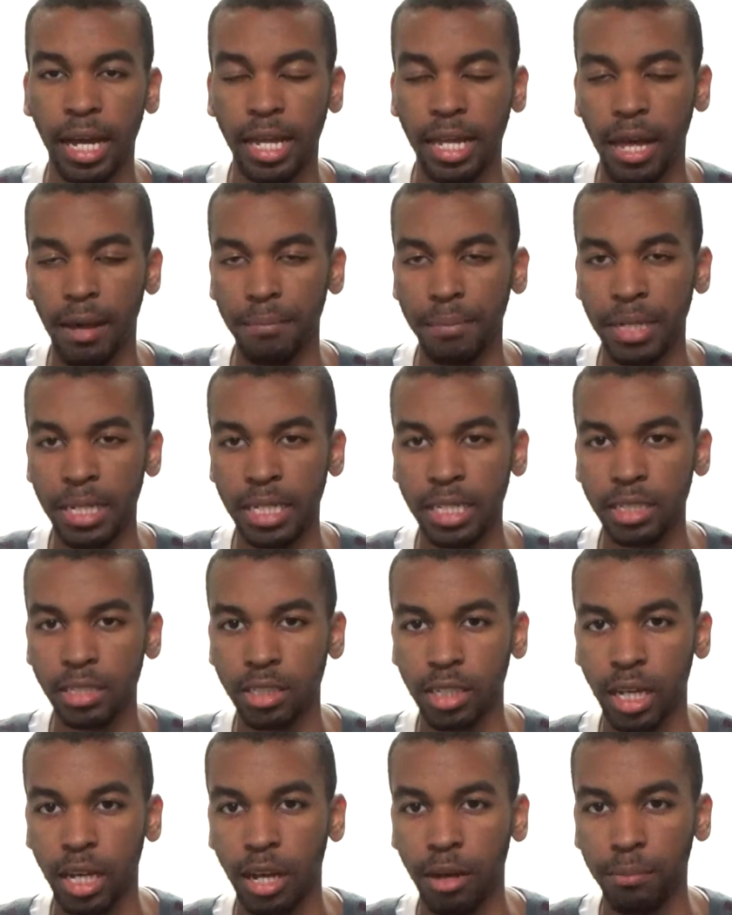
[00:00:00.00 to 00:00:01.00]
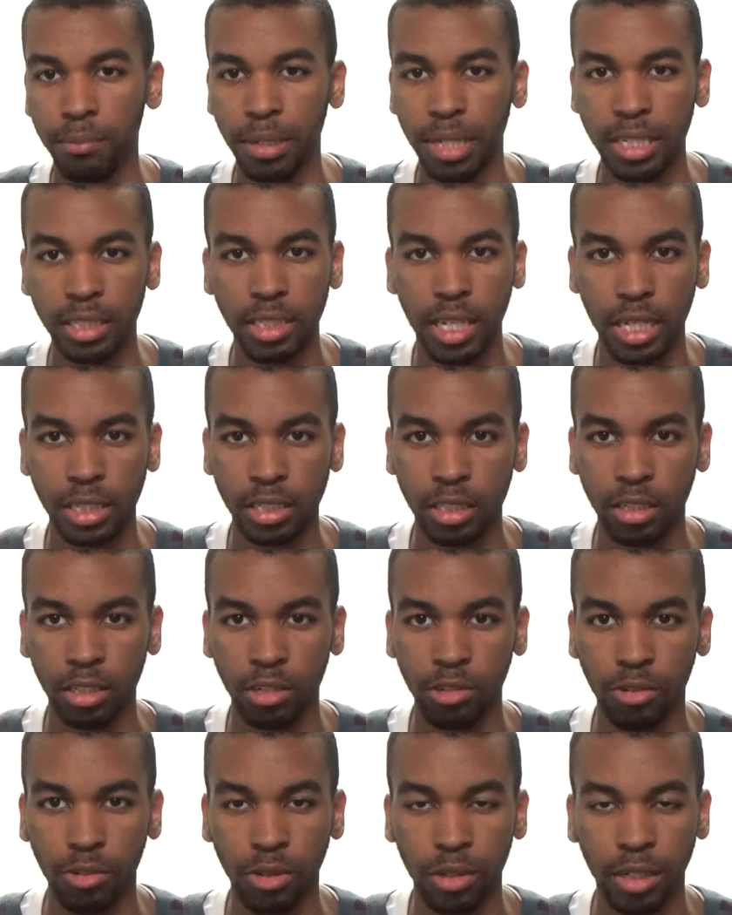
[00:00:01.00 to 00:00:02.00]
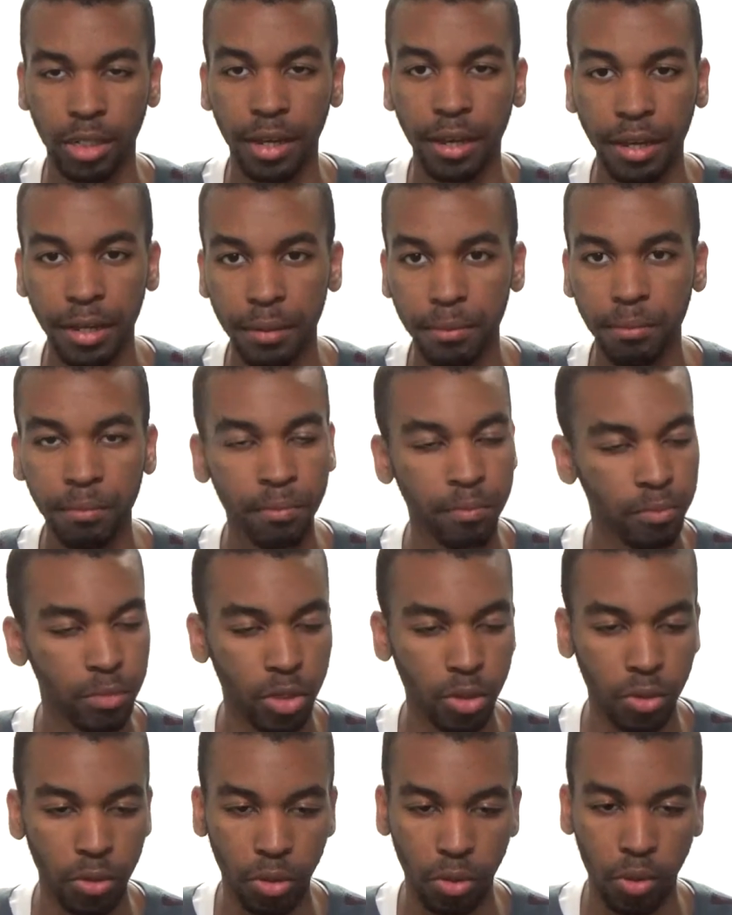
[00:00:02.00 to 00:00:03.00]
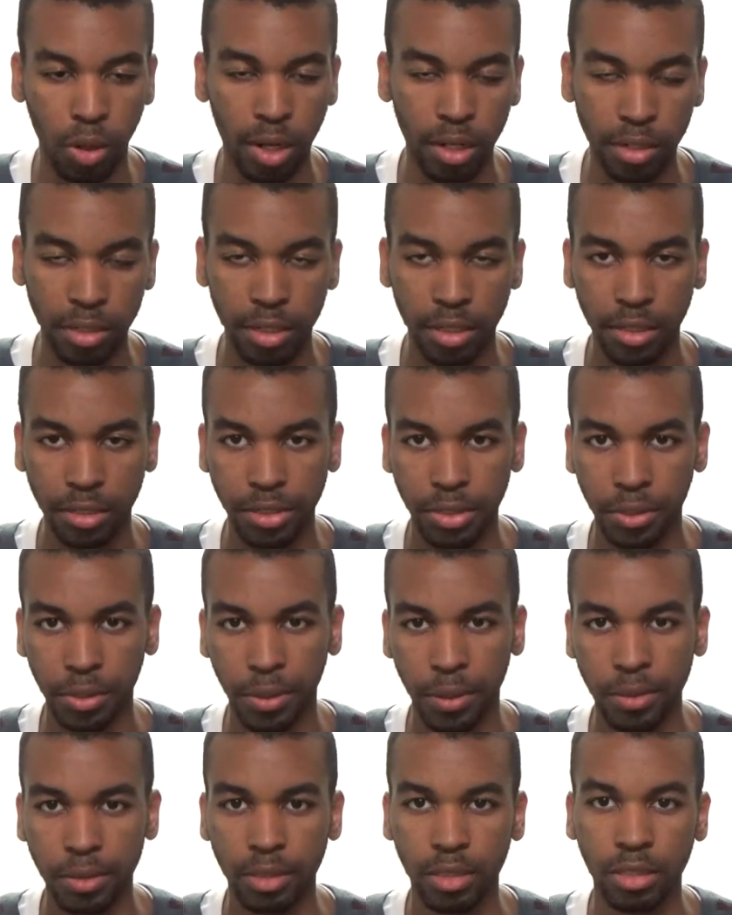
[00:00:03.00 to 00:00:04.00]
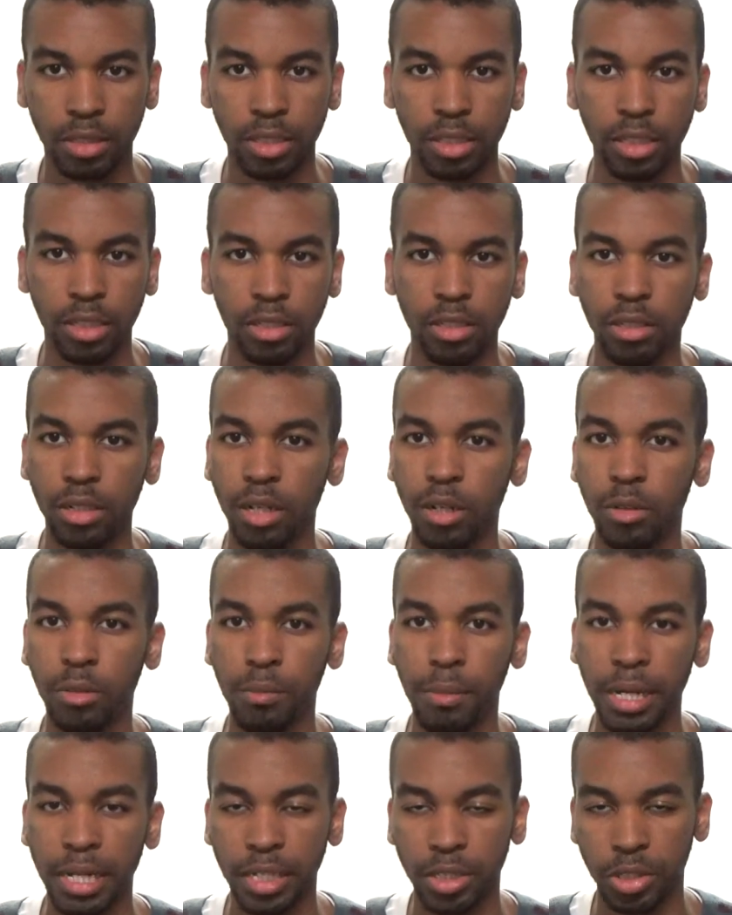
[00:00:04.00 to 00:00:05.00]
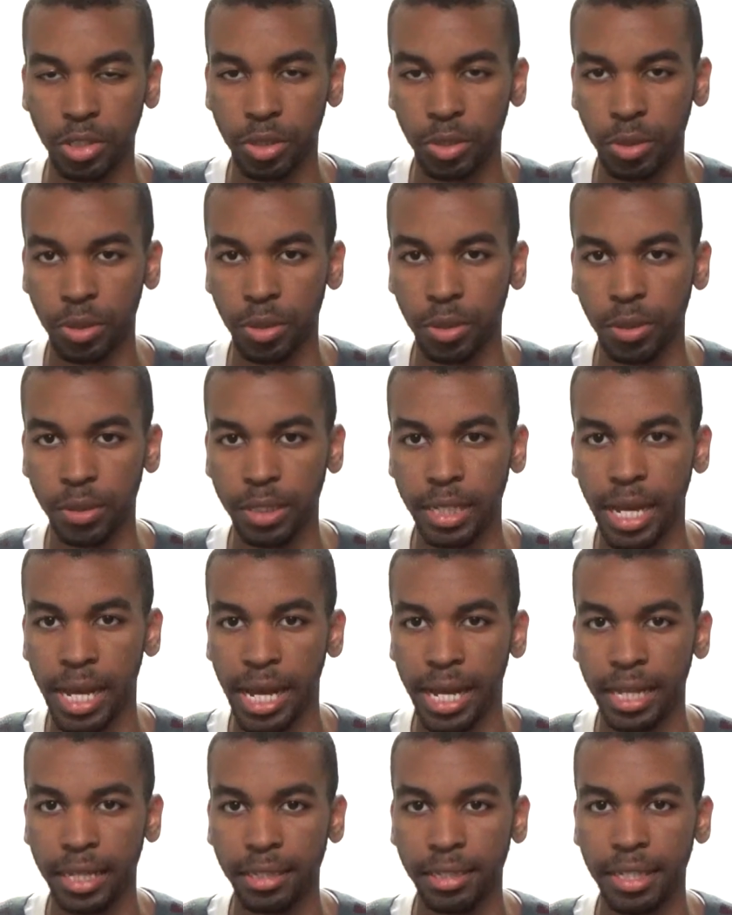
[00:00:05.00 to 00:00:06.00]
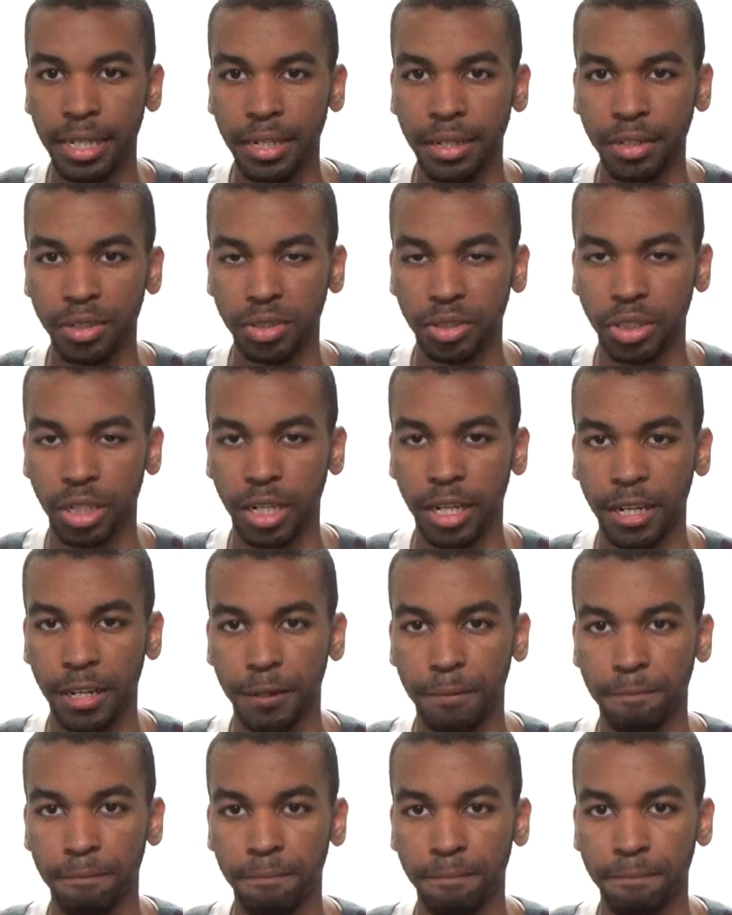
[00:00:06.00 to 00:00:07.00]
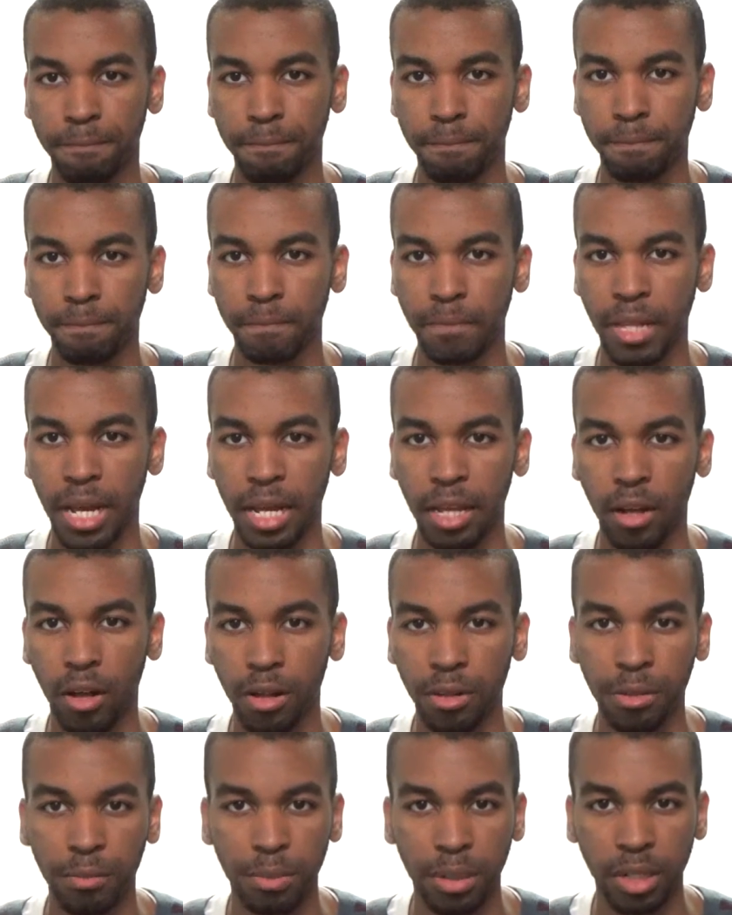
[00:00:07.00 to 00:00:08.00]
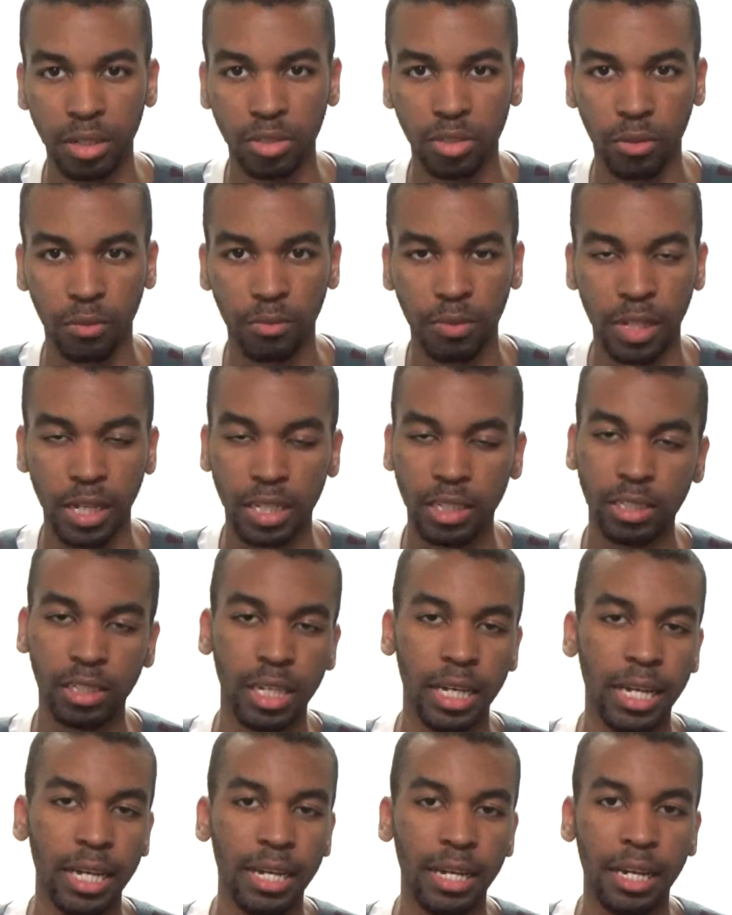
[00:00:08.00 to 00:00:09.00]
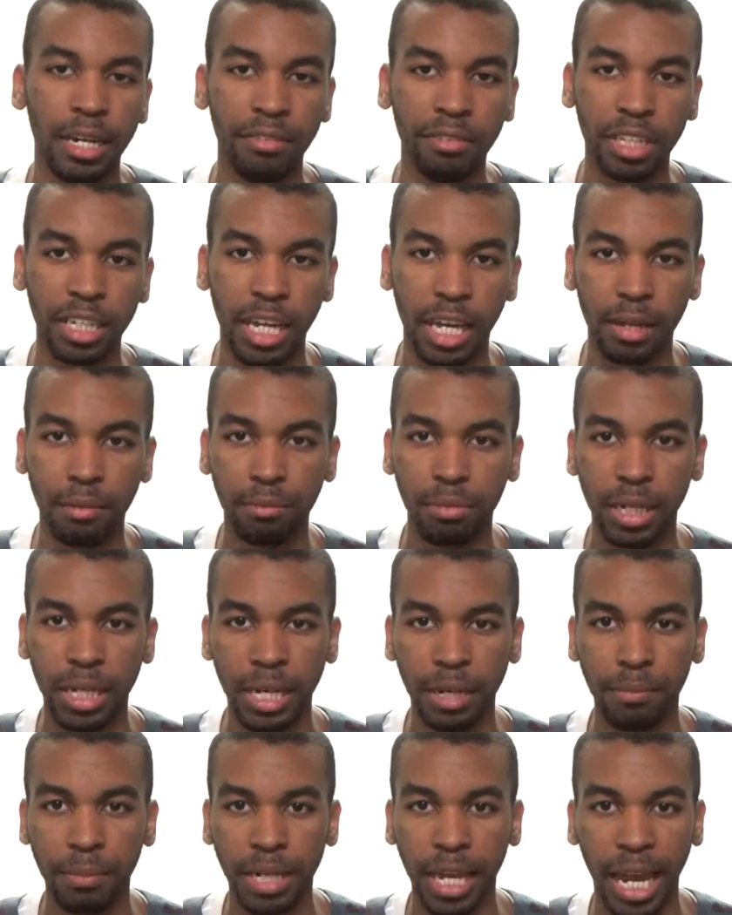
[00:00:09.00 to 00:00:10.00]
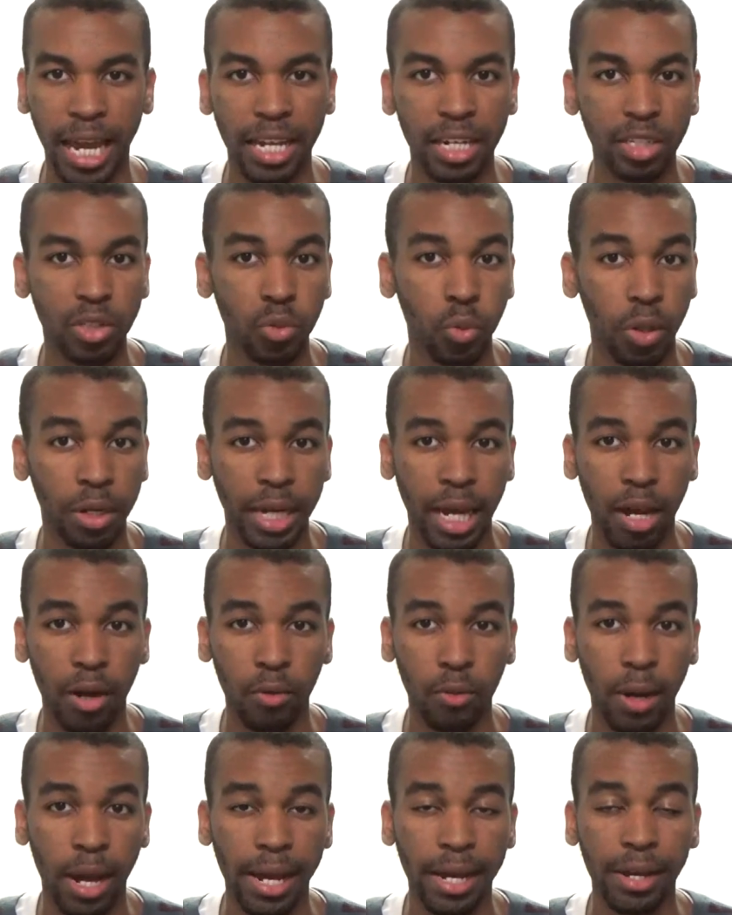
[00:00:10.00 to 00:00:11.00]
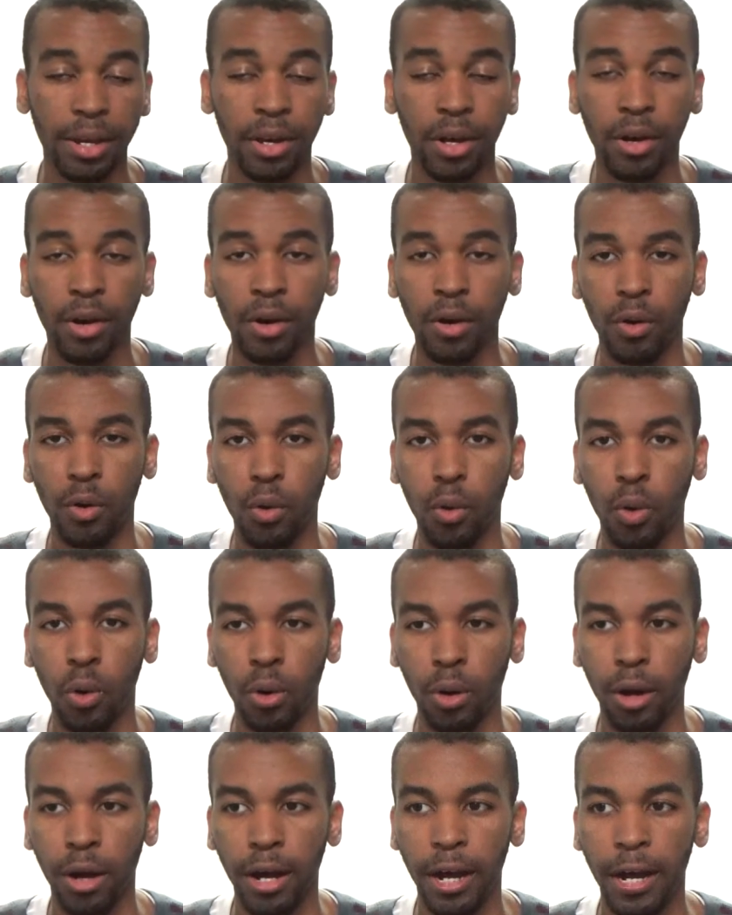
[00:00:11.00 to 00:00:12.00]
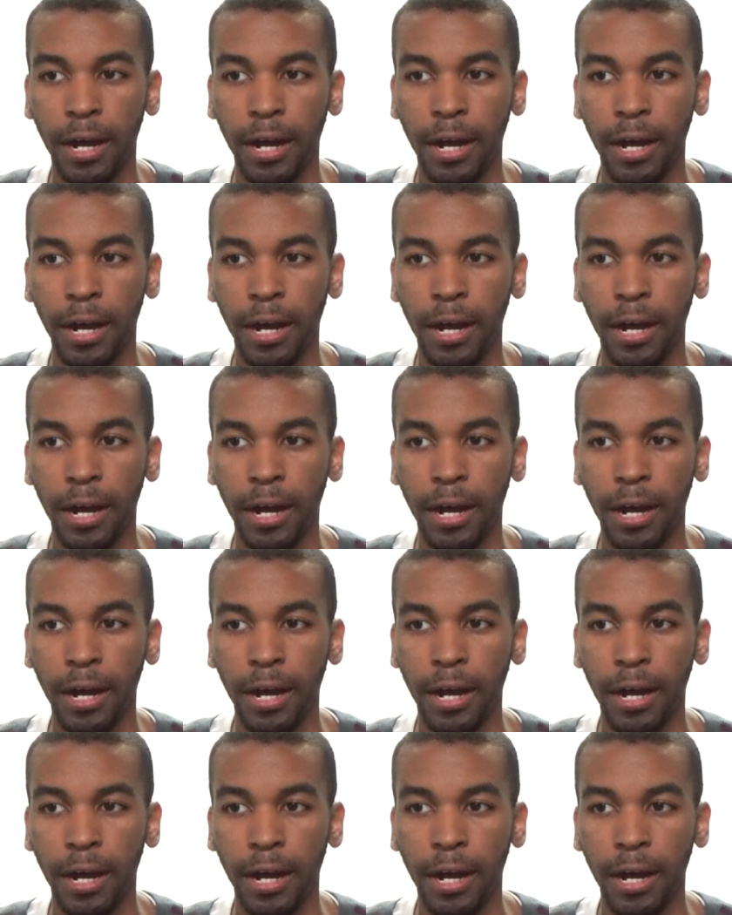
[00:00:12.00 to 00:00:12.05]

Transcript: That means play testing the game, doing quality assurance, making sure that there's that all the bugs are fixed, if the gameplay mechanics work out right, or